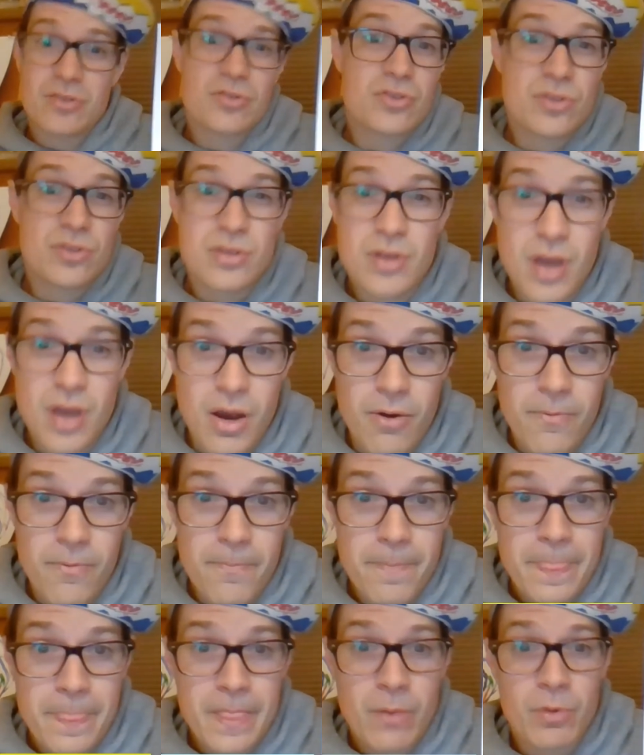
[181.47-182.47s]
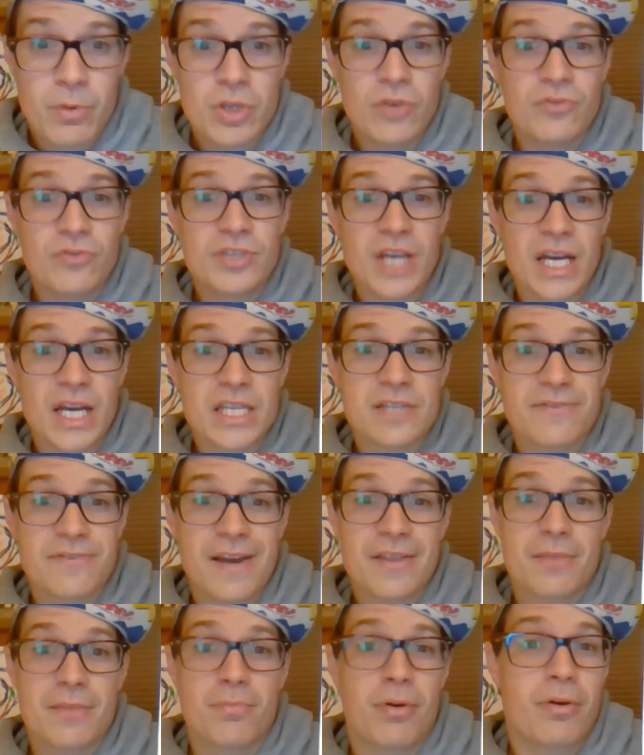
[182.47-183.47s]
is no. What you've done is
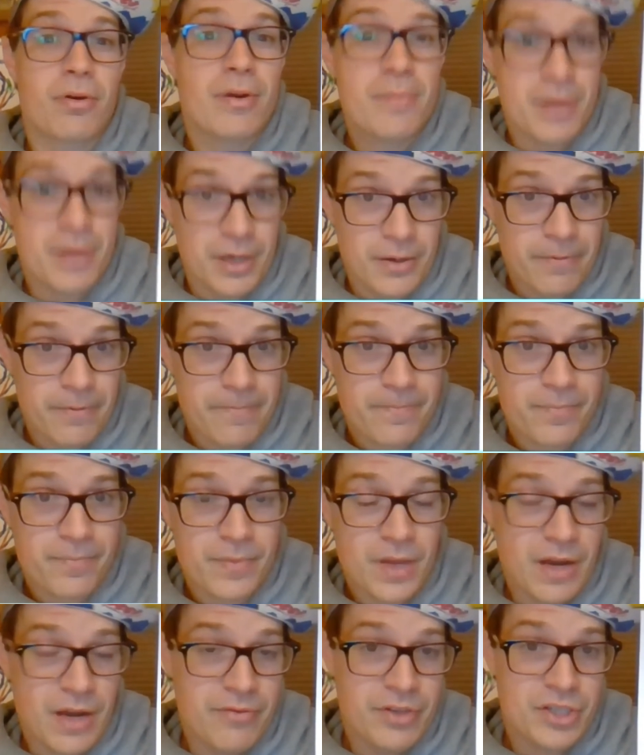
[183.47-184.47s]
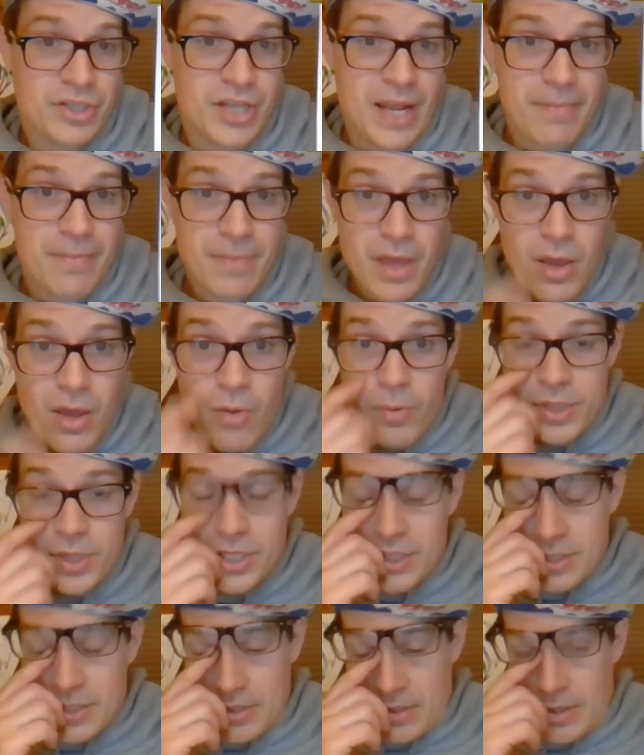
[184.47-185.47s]
found the perimeter of the shape, which
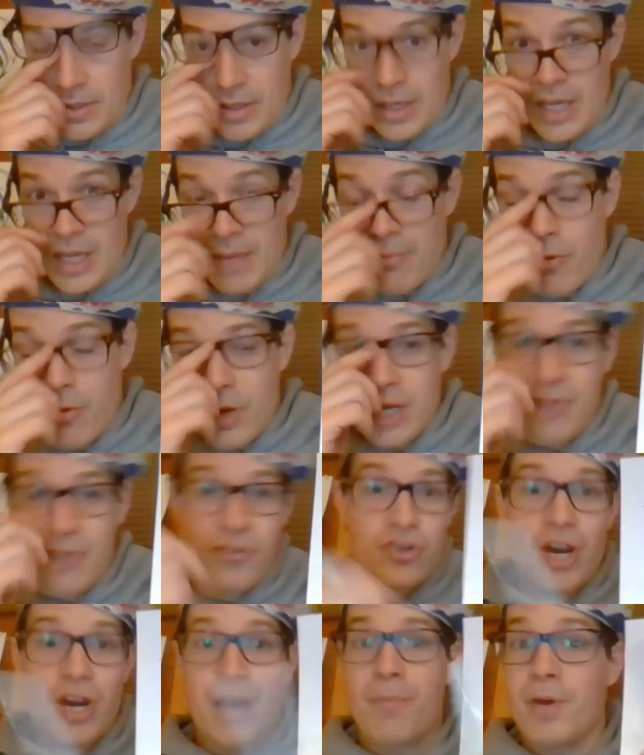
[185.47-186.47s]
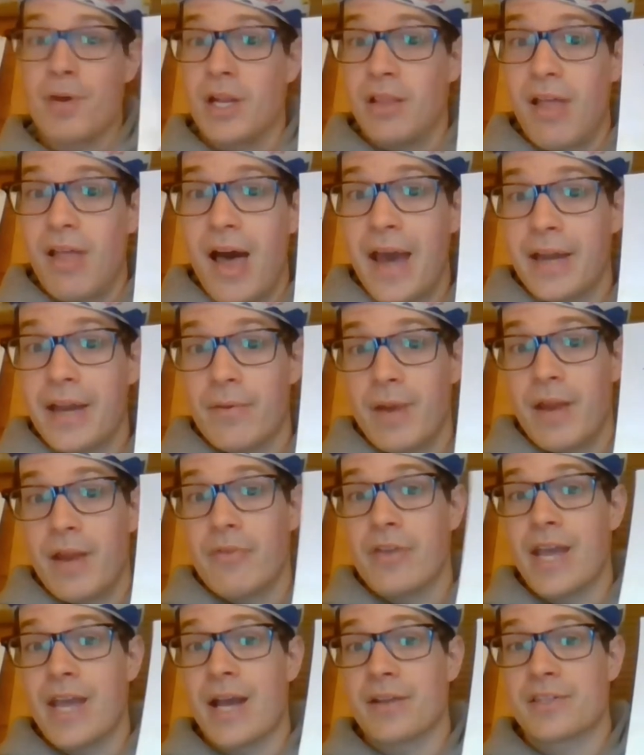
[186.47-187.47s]
is important if you're trying to put a line around
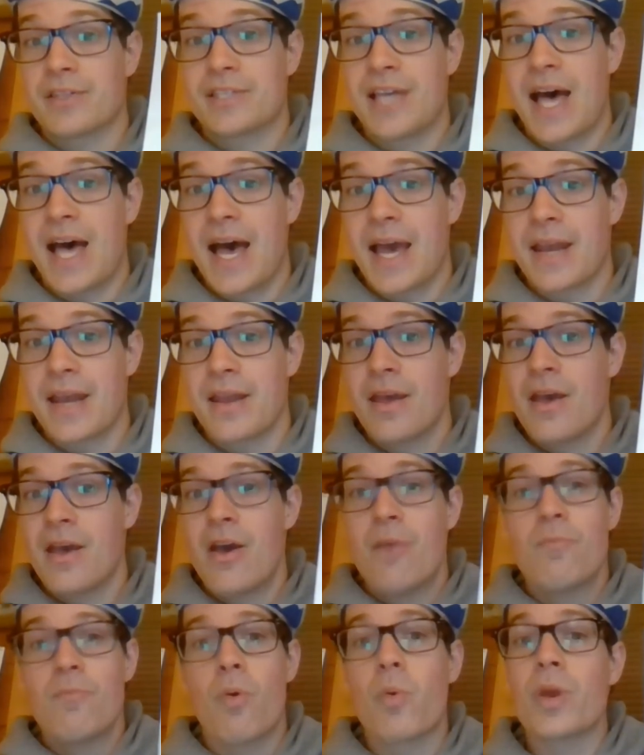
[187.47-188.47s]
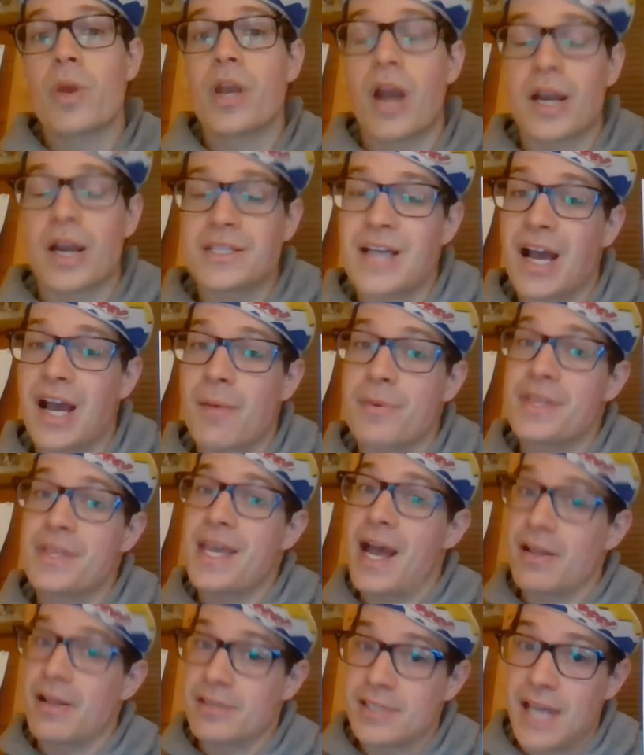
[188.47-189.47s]
the outside. But we're not talking about the
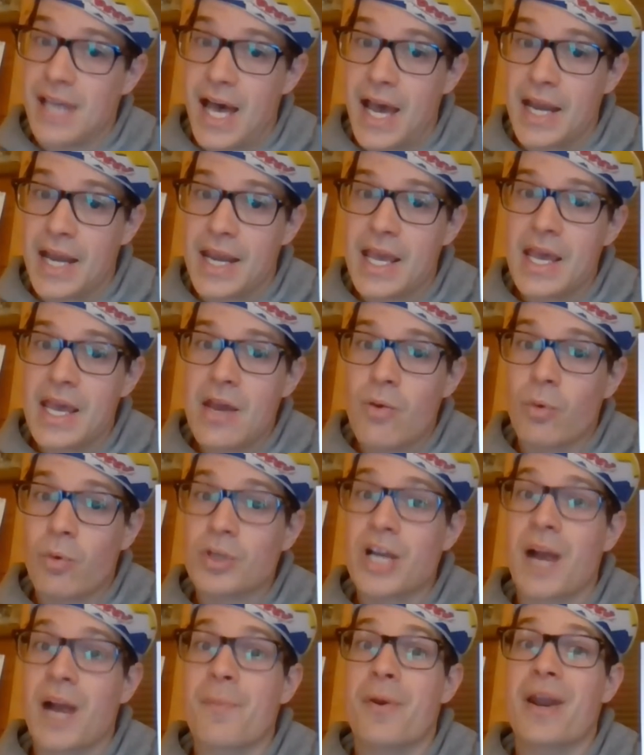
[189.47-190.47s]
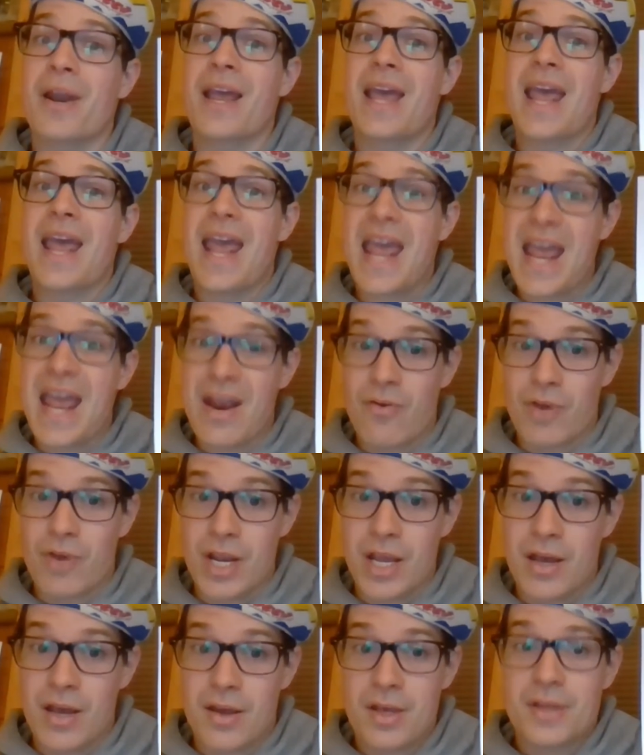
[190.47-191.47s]
outside. We're talking about area,
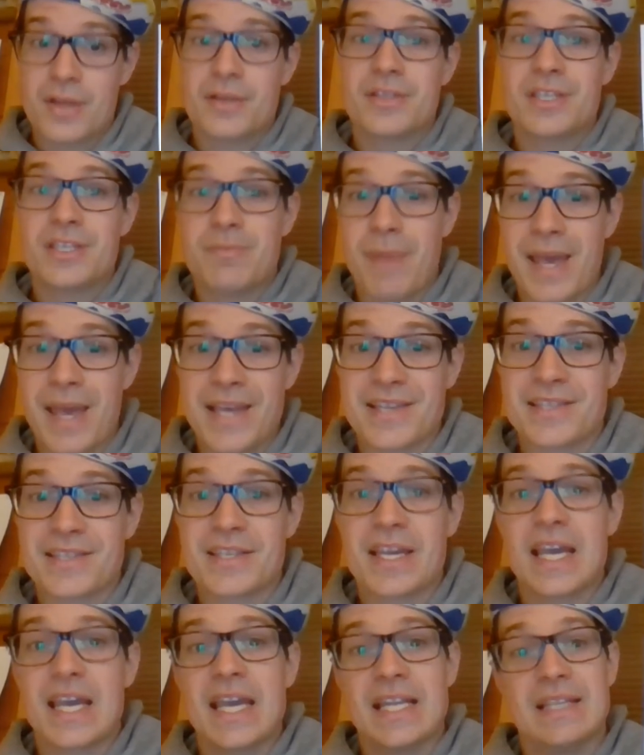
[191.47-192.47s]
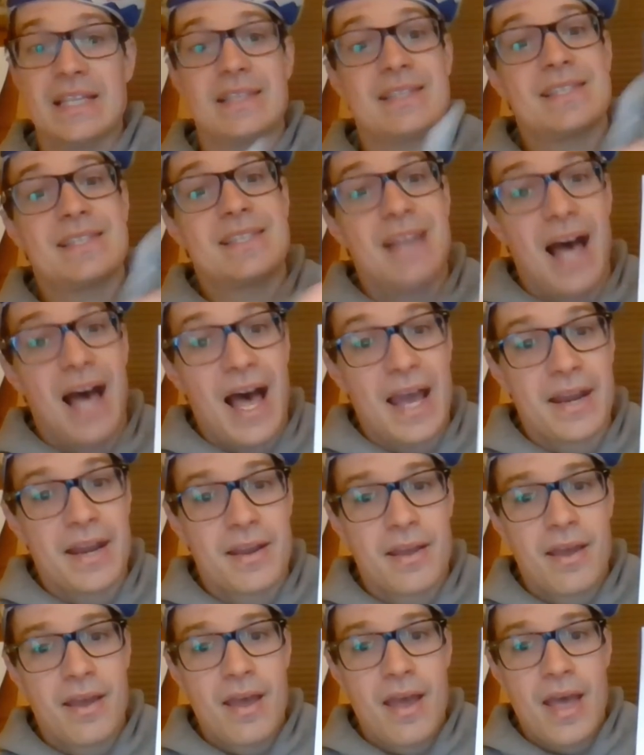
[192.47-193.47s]
space inside.
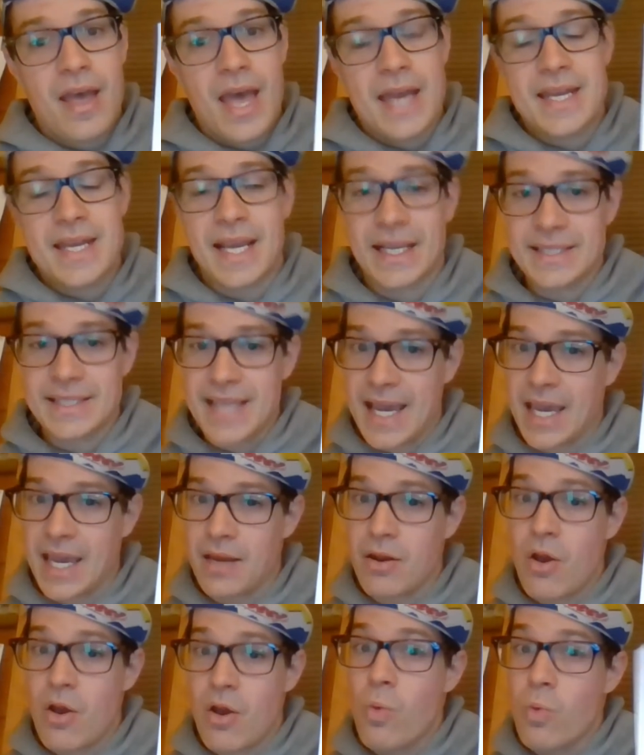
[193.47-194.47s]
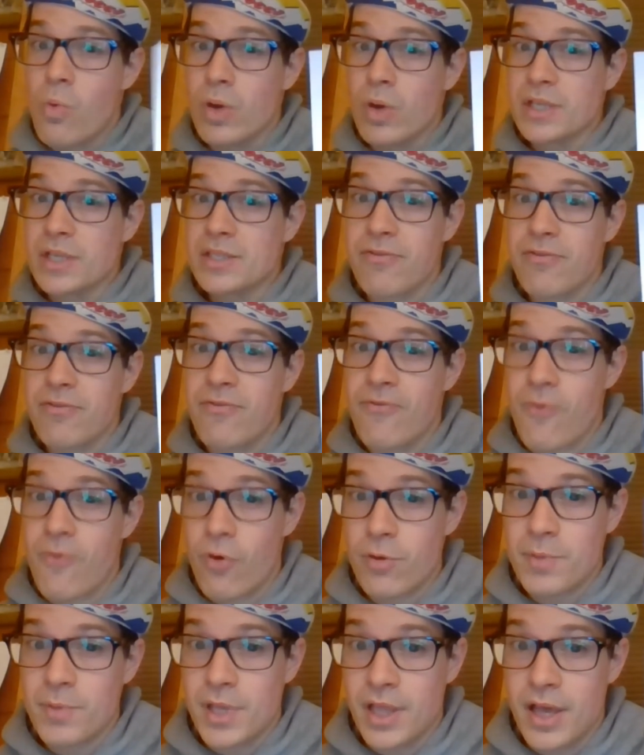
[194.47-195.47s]
And take a second. What is the
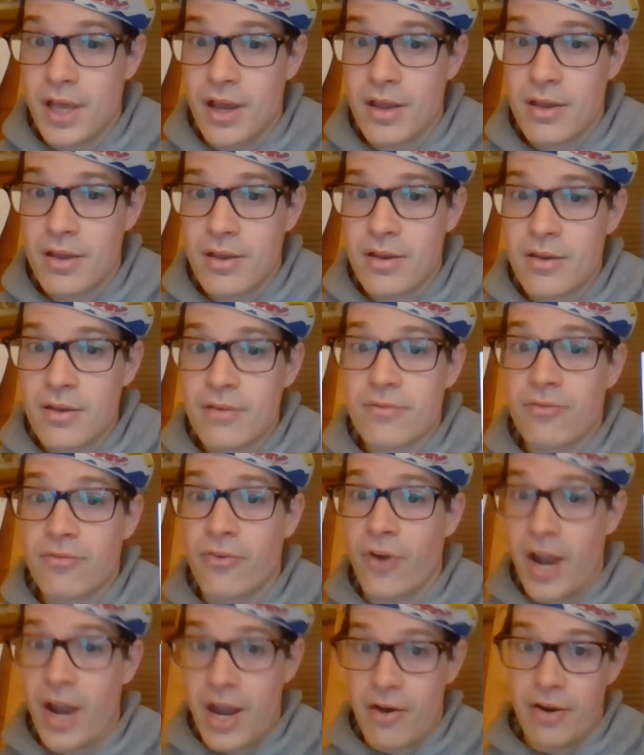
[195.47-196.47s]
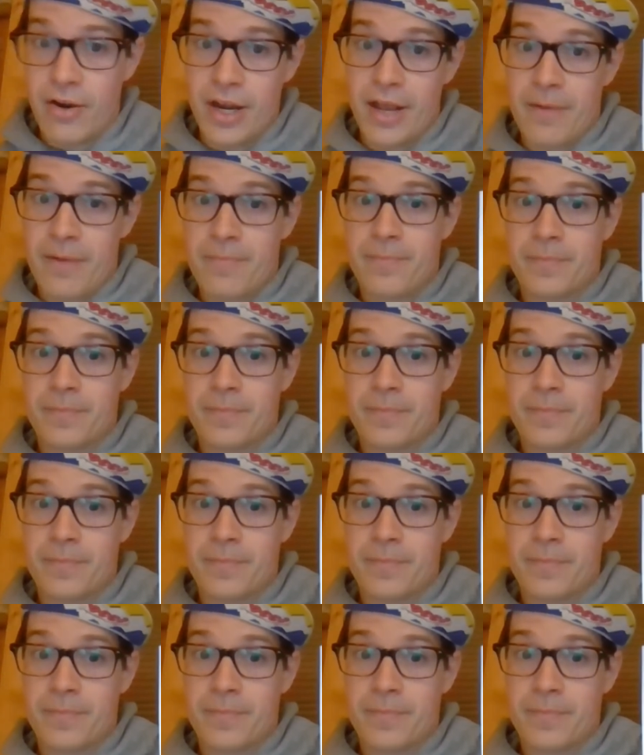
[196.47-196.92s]
formula for area?